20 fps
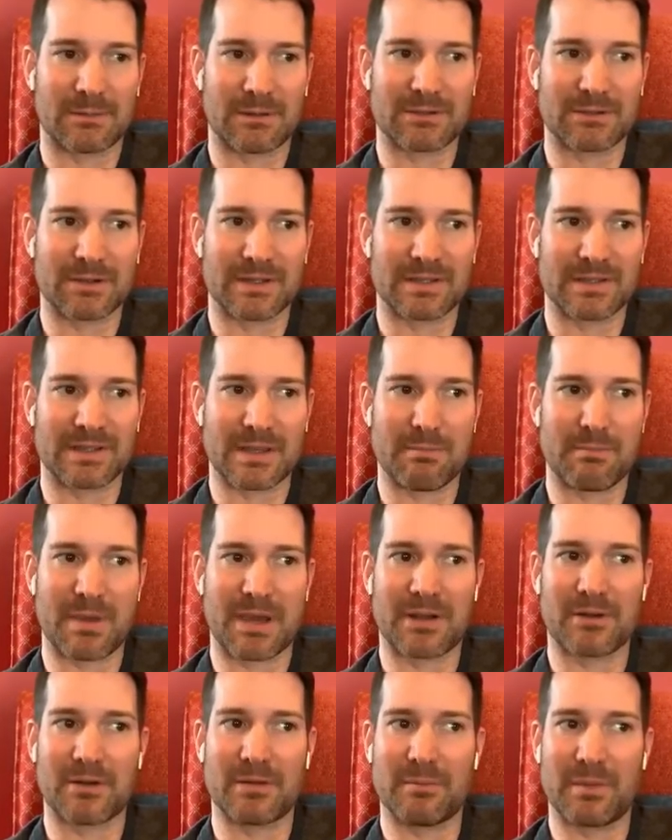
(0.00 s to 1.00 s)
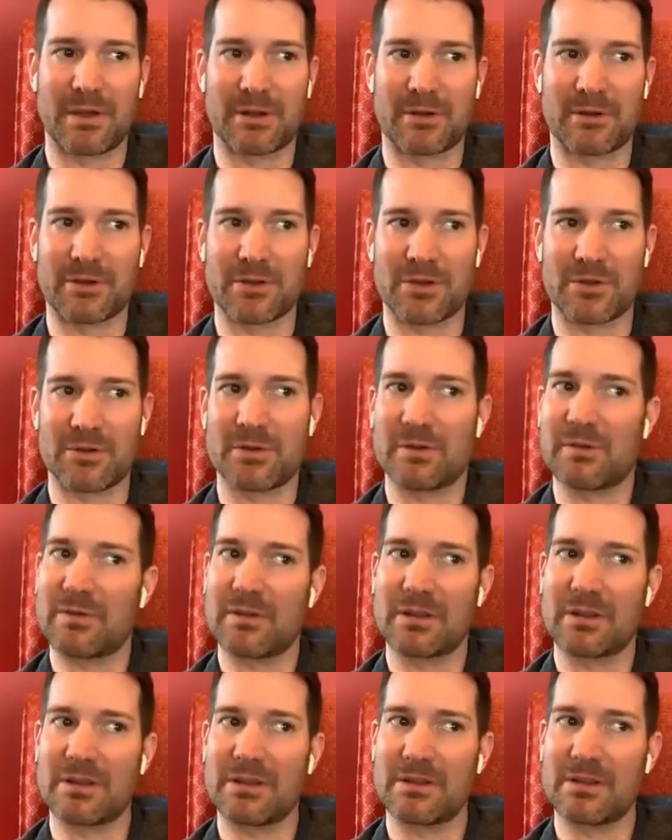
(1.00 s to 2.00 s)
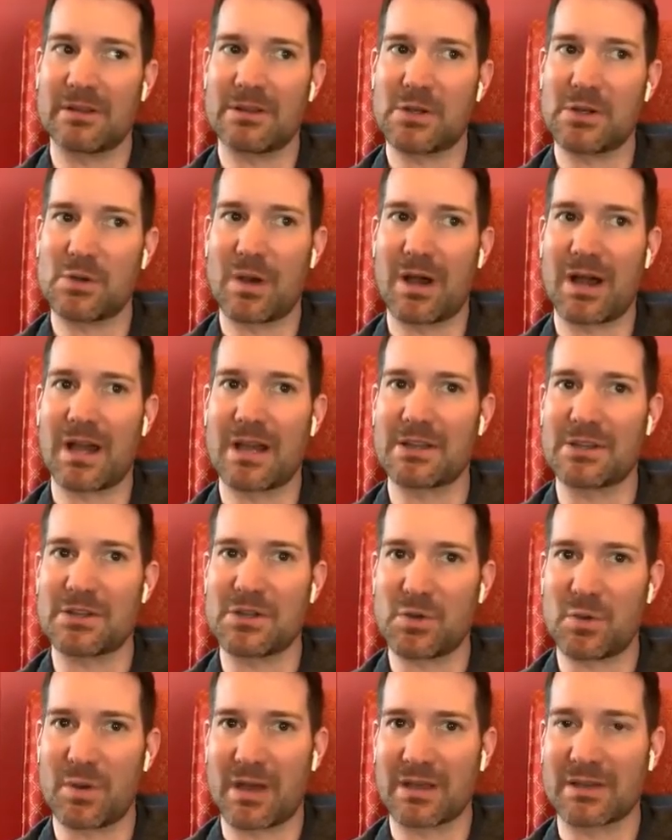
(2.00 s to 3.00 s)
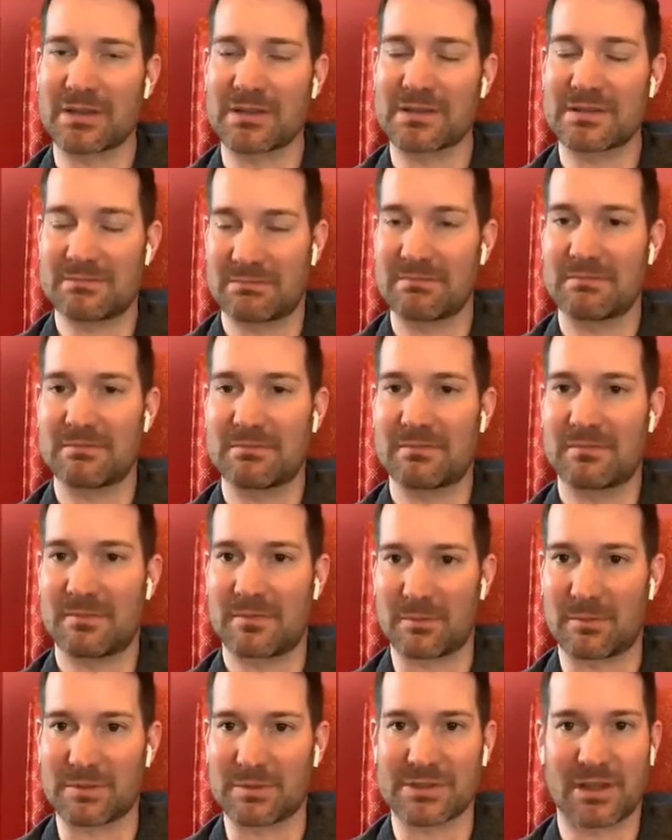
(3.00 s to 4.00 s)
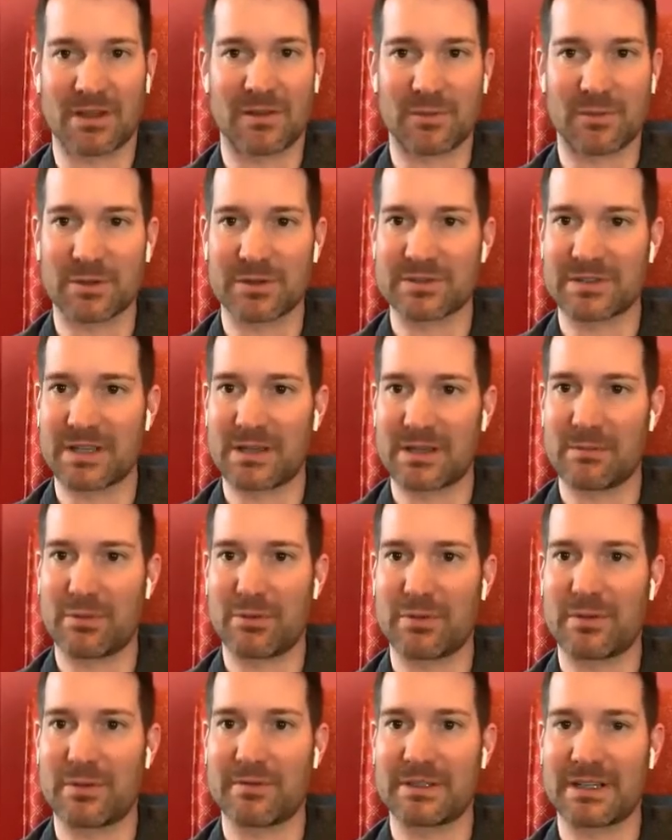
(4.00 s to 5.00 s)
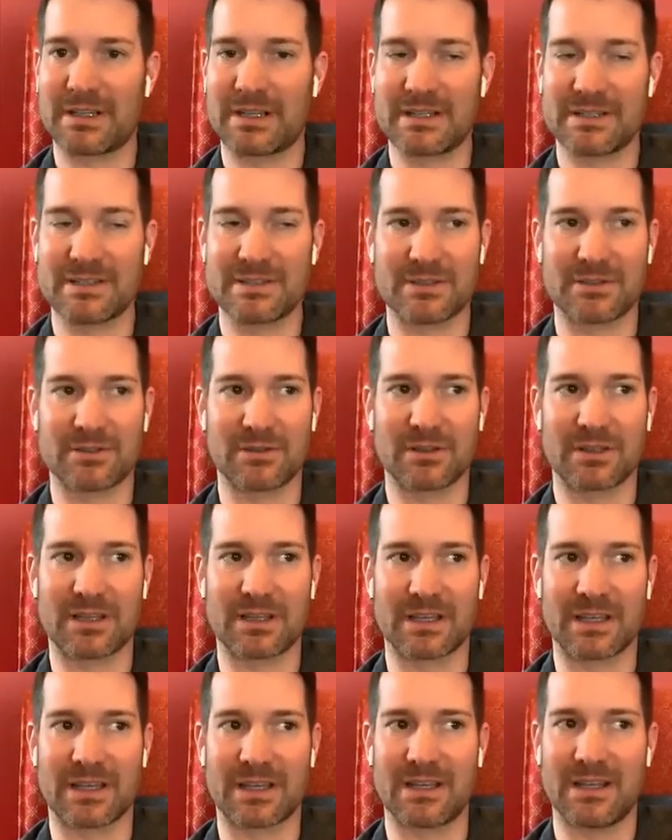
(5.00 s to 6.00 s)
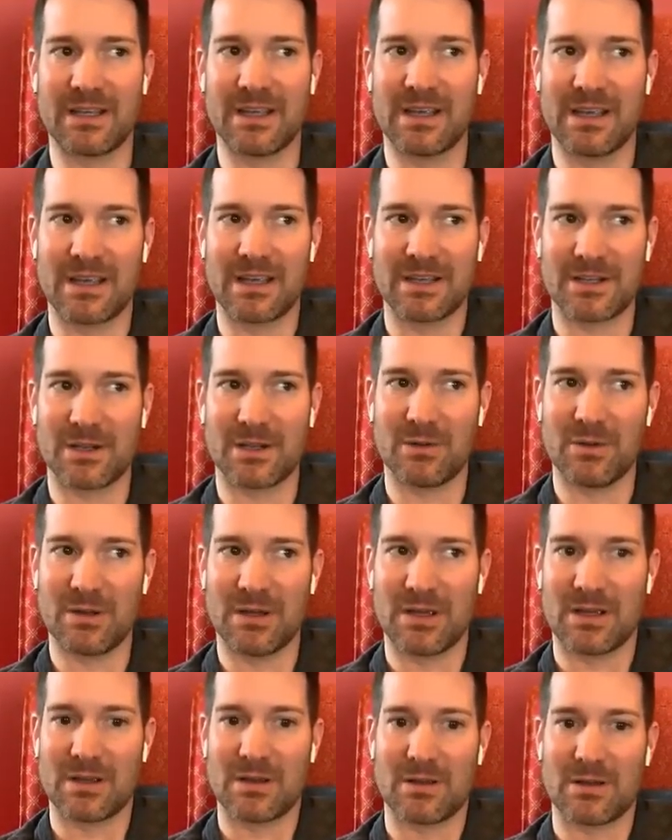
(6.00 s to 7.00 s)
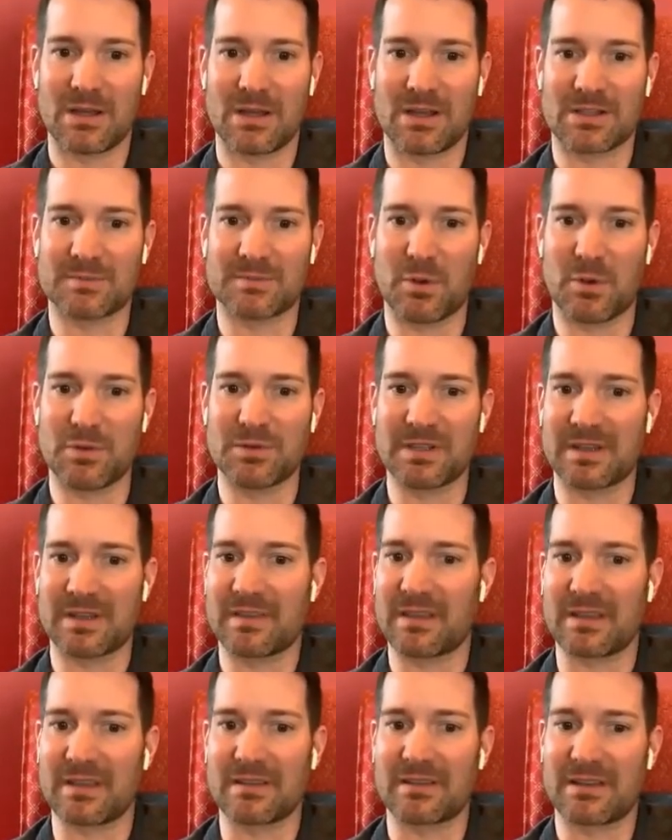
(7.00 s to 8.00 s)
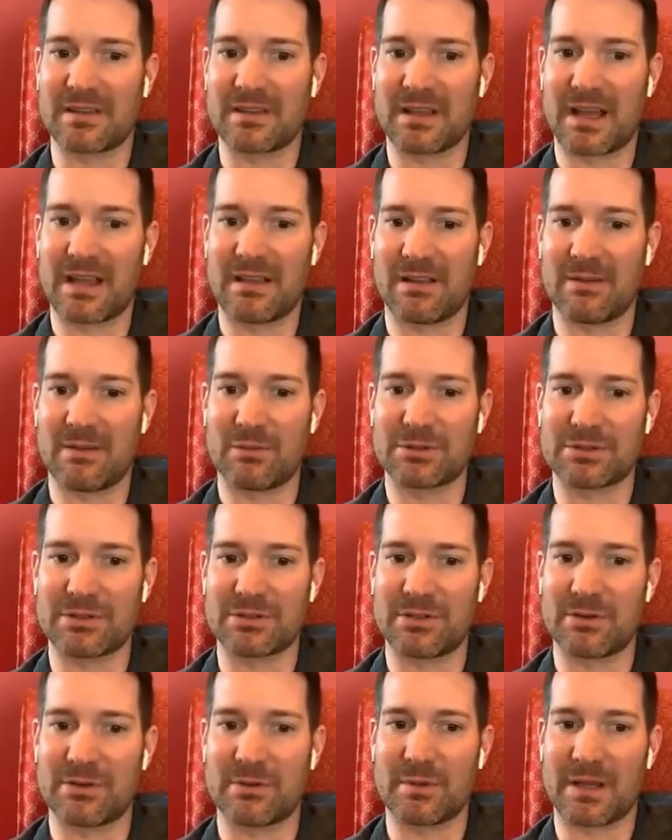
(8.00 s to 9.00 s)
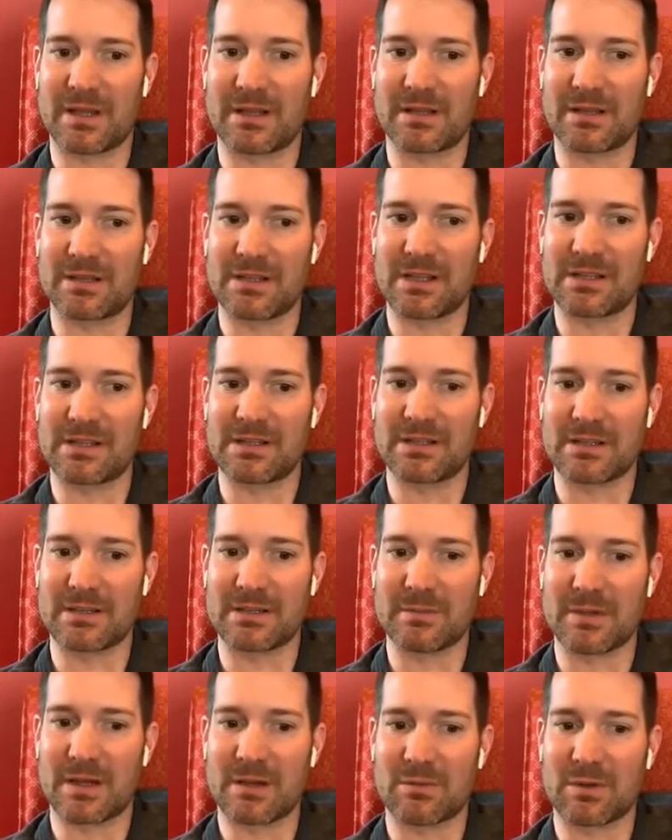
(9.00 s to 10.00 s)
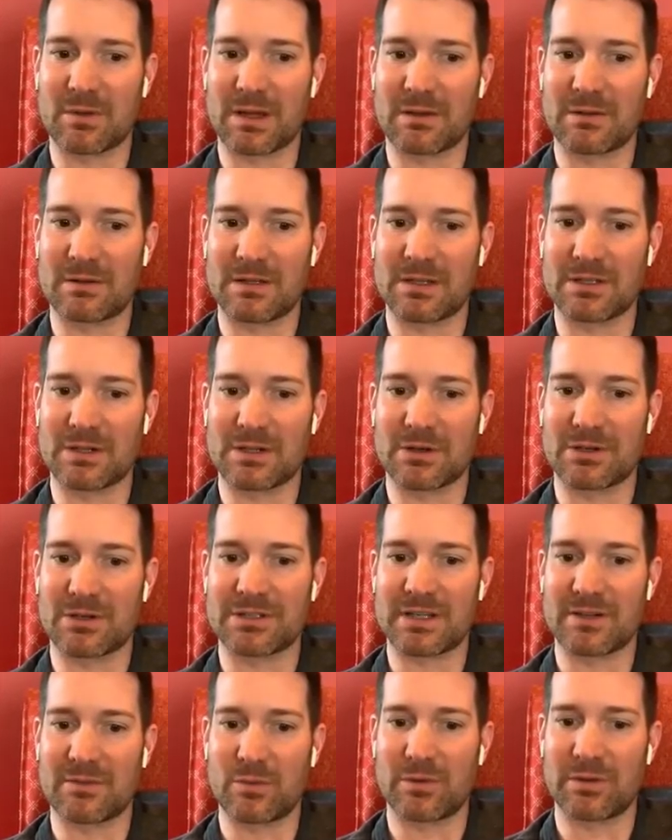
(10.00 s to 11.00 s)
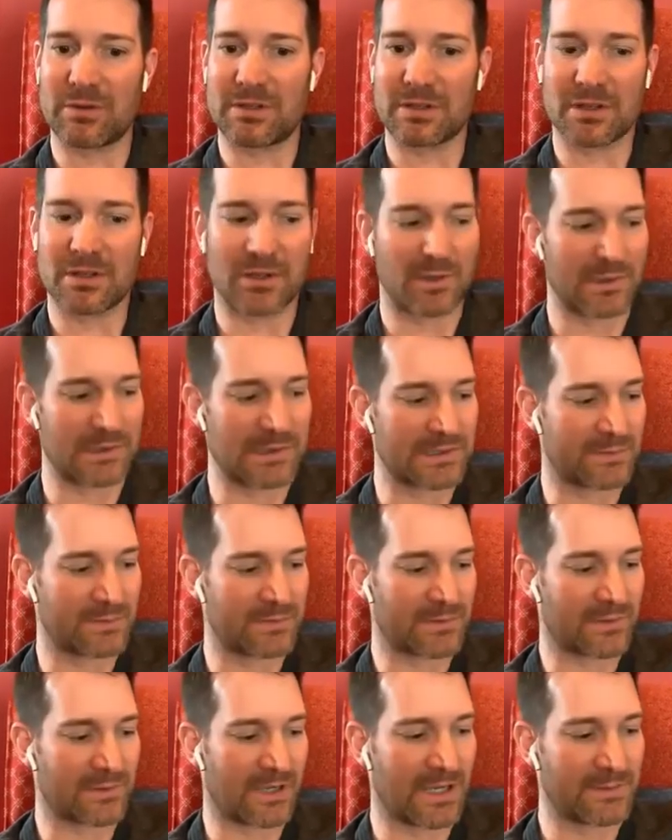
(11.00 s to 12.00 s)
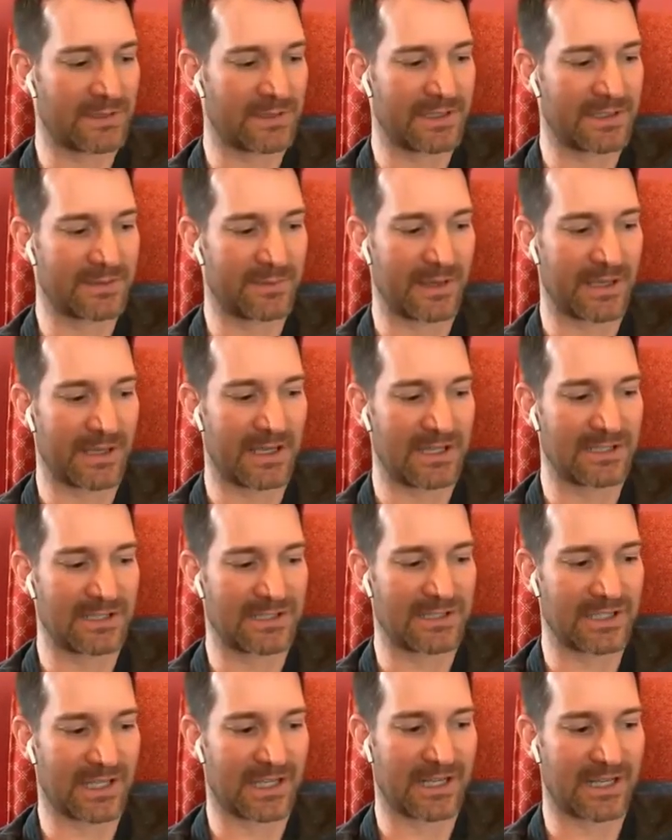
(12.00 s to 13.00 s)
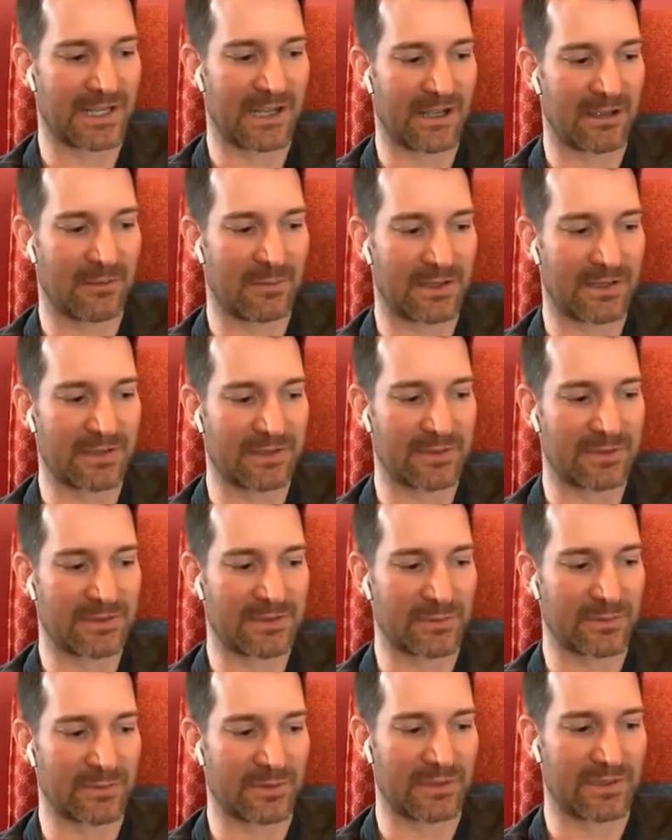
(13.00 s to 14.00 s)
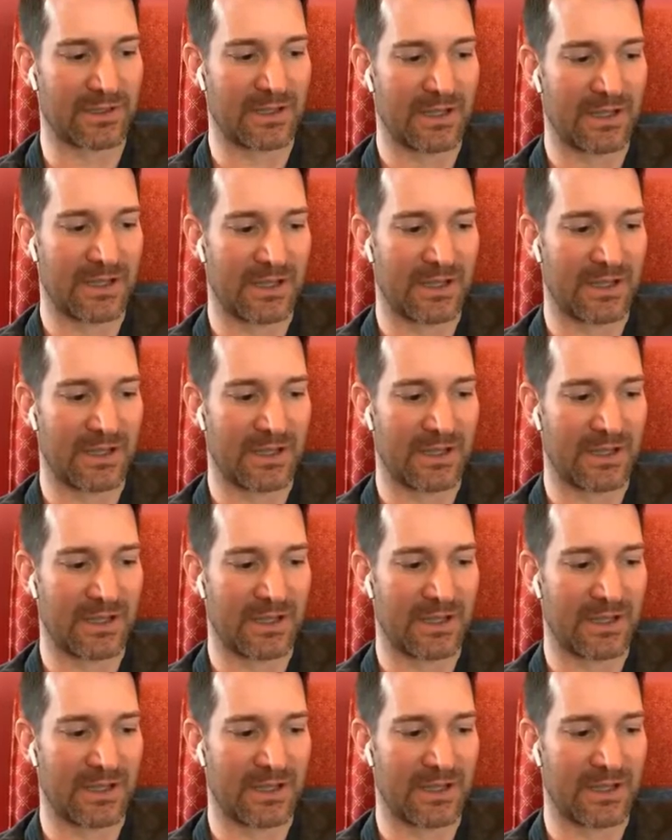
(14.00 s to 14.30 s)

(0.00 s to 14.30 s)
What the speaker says: am I trying to say? Better UI and UX from a software standpoint for dentists. You're looking at, exposing things, and I love what you're doing, man. And I encourage everyone to go and subscribe to his page and check it out, because there's some good